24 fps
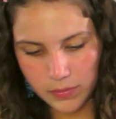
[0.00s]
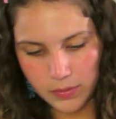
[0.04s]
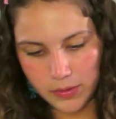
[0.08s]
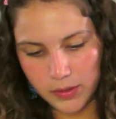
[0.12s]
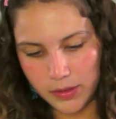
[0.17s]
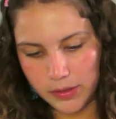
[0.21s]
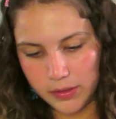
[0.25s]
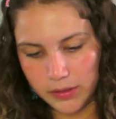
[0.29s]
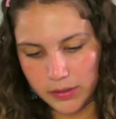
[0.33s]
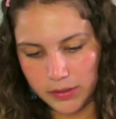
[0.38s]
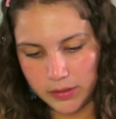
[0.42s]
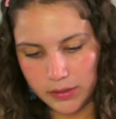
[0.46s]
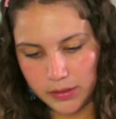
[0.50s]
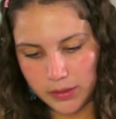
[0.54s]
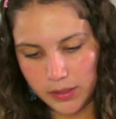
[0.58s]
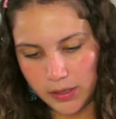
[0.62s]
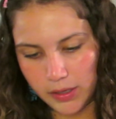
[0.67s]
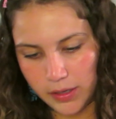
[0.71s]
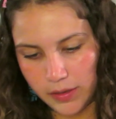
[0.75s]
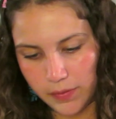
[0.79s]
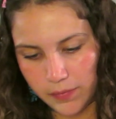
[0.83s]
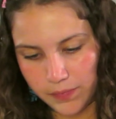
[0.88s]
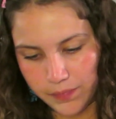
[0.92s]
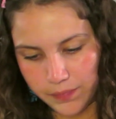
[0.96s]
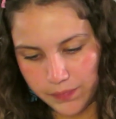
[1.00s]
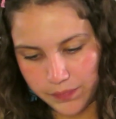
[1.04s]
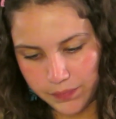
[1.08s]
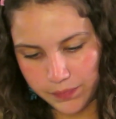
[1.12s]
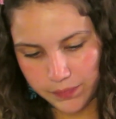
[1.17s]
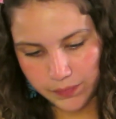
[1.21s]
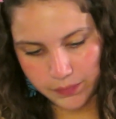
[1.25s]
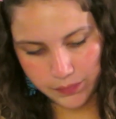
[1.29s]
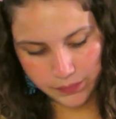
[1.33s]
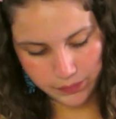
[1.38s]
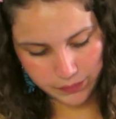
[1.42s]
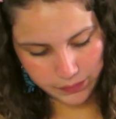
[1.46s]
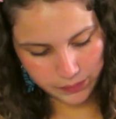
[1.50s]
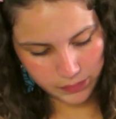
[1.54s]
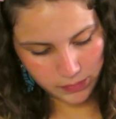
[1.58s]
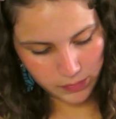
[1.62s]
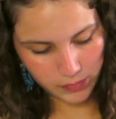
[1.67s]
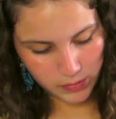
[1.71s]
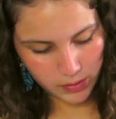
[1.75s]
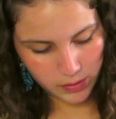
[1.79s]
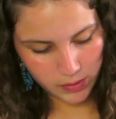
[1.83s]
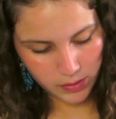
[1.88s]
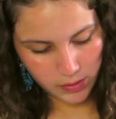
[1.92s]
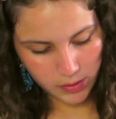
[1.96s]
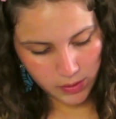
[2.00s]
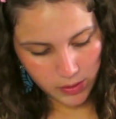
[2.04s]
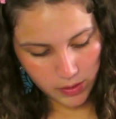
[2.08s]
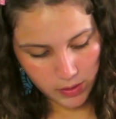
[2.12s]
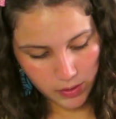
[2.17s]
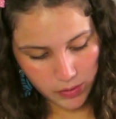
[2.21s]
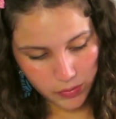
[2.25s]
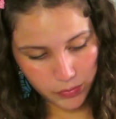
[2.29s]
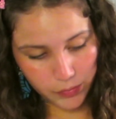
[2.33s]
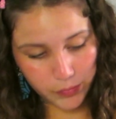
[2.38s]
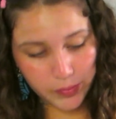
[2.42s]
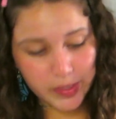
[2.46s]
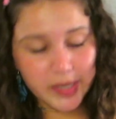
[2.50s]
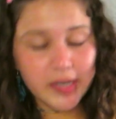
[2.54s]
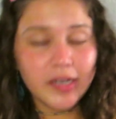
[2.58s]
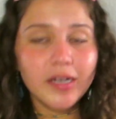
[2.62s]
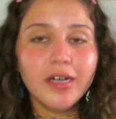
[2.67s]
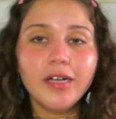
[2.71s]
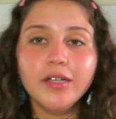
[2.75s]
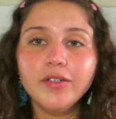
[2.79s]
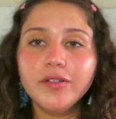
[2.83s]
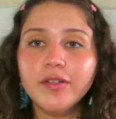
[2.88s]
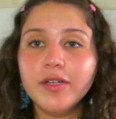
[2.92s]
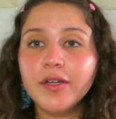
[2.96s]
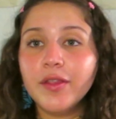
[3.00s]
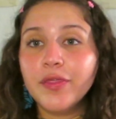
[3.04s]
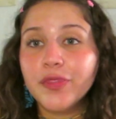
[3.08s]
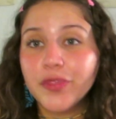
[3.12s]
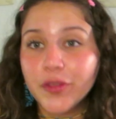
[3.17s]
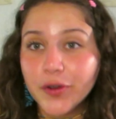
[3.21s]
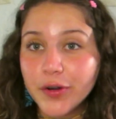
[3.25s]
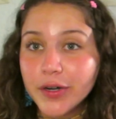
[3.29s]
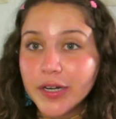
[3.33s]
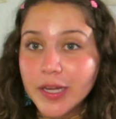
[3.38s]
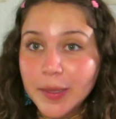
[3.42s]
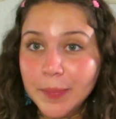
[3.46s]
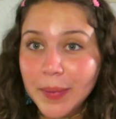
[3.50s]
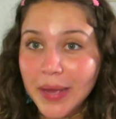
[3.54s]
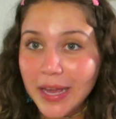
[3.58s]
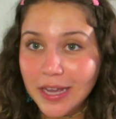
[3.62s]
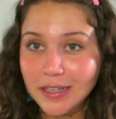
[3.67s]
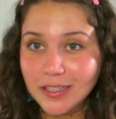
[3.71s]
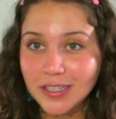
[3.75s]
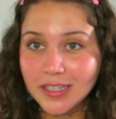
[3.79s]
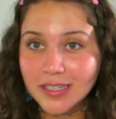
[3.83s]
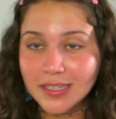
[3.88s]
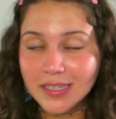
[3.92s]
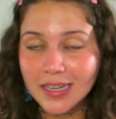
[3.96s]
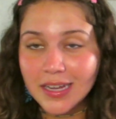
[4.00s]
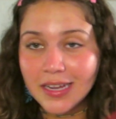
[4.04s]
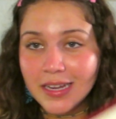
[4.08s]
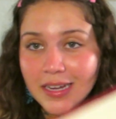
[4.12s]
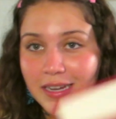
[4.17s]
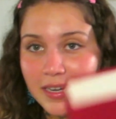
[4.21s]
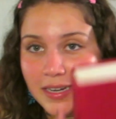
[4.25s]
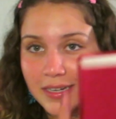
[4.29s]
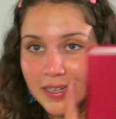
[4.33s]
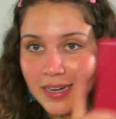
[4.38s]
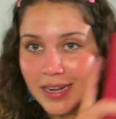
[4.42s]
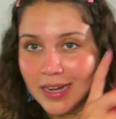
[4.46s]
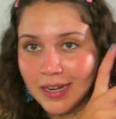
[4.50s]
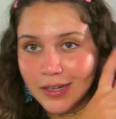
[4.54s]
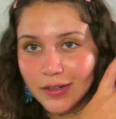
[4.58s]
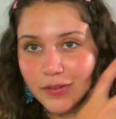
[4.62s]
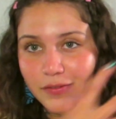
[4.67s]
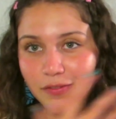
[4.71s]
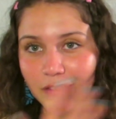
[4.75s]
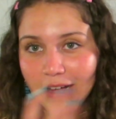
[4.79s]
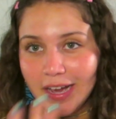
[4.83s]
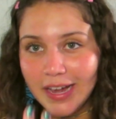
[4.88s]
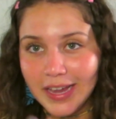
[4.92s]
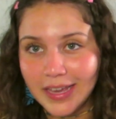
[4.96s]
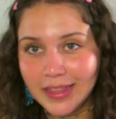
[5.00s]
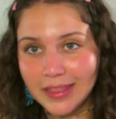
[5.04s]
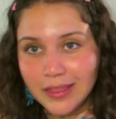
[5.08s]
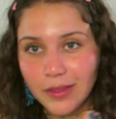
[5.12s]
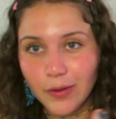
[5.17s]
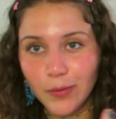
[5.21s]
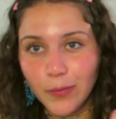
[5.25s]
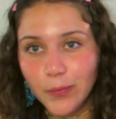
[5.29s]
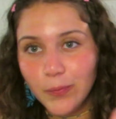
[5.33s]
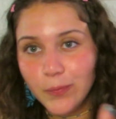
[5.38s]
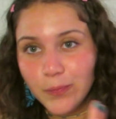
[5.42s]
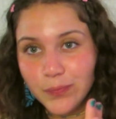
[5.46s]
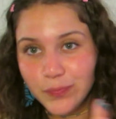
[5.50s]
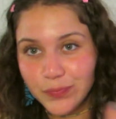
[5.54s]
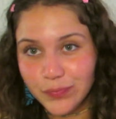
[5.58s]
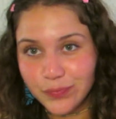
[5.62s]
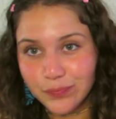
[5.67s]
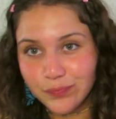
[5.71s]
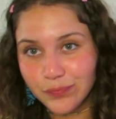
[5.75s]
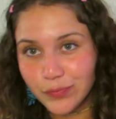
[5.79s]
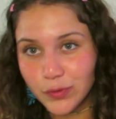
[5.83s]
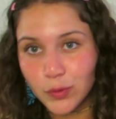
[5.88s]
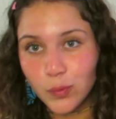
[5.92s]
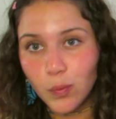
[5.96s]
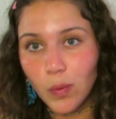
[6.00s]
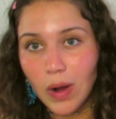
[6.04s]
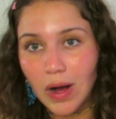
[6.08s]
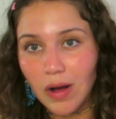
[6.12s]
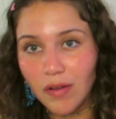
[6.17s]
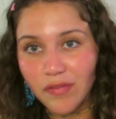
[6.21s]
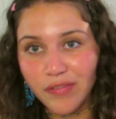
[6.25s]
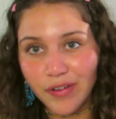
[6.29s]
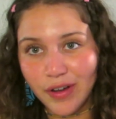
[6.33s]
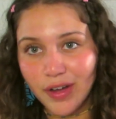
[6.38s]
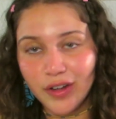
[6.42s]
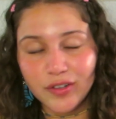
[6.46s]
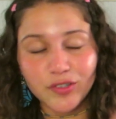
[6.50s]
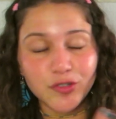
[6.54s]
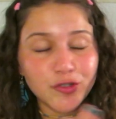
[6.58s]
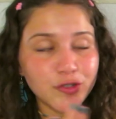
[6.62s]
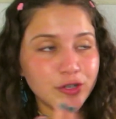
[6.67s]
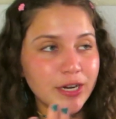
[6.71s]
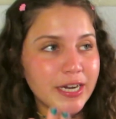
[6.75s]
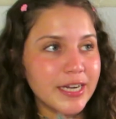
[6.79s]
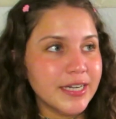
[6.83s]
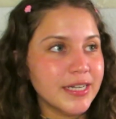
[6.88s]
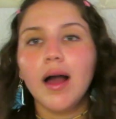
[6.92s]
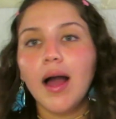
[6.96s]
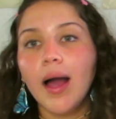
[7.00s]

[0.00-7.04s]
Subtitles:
let's see, 330 pages in out of like the 1200.